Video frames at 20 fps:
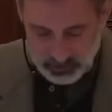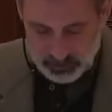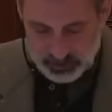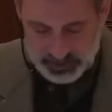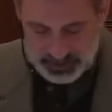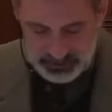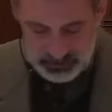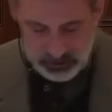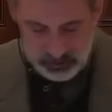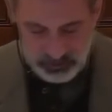
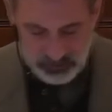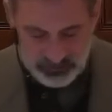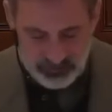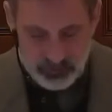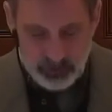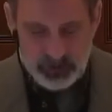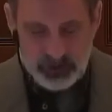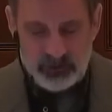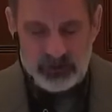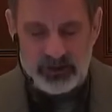I come
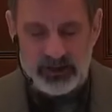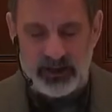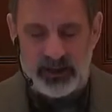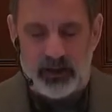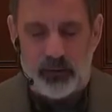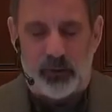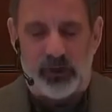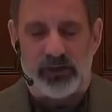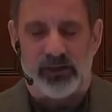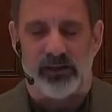before you
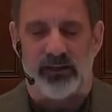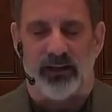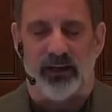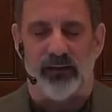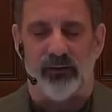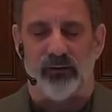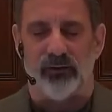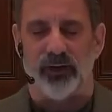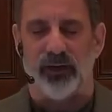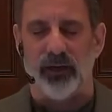today once
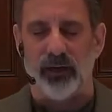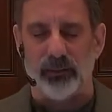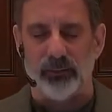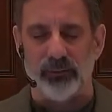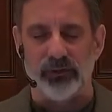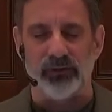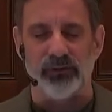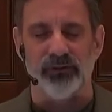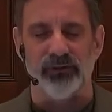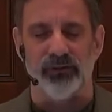again, Lord,
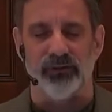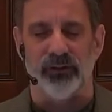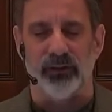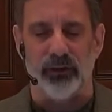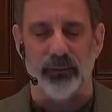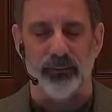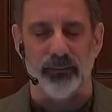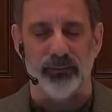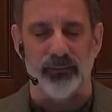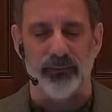humbled
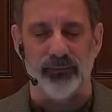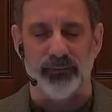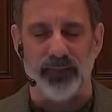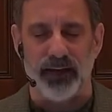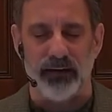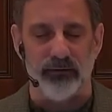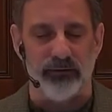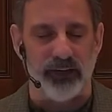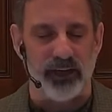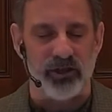um,
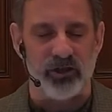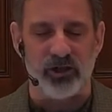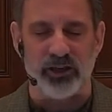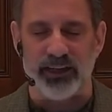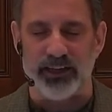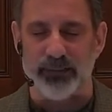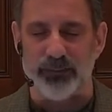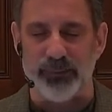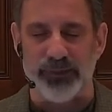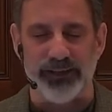that a wretch
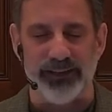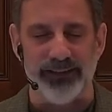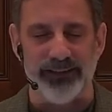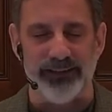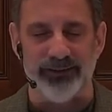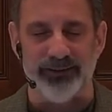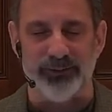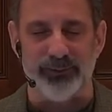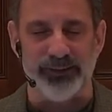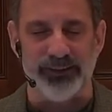like me
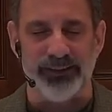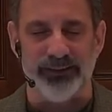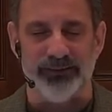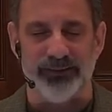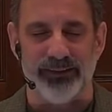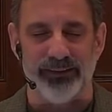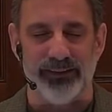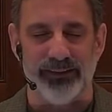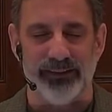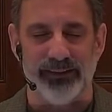could be
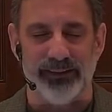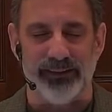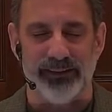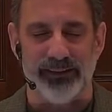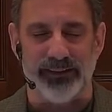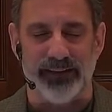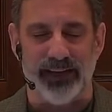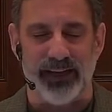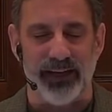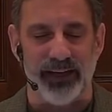given the
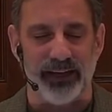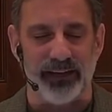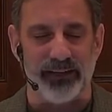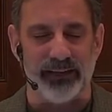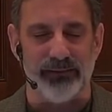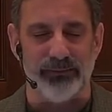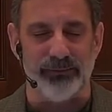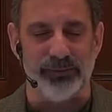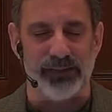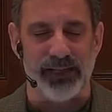uh, honor
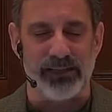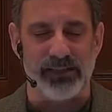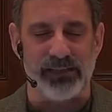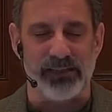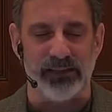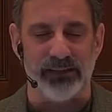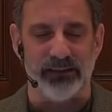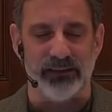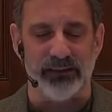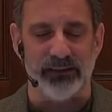and
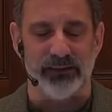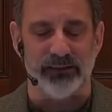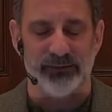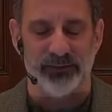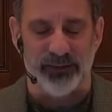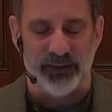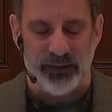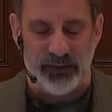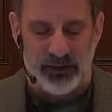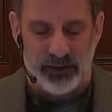blessing of
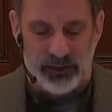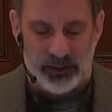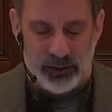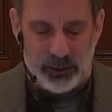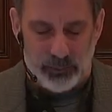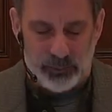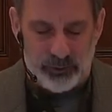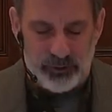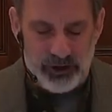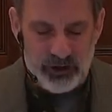
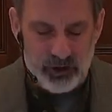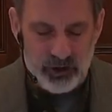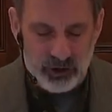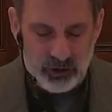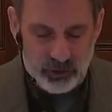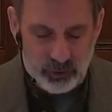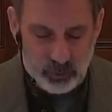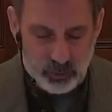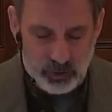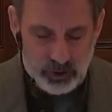preaching
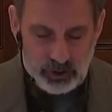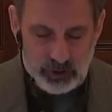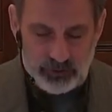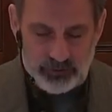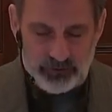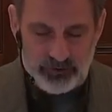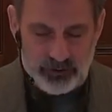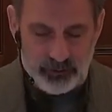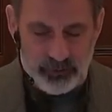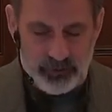your word
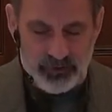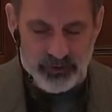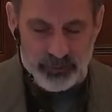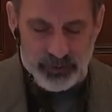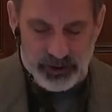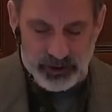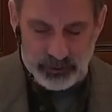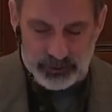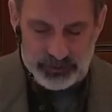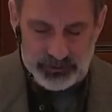from the
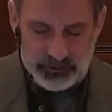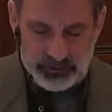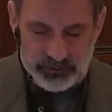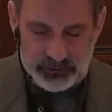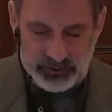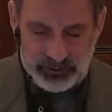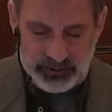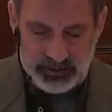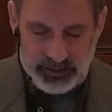pulpit, Lord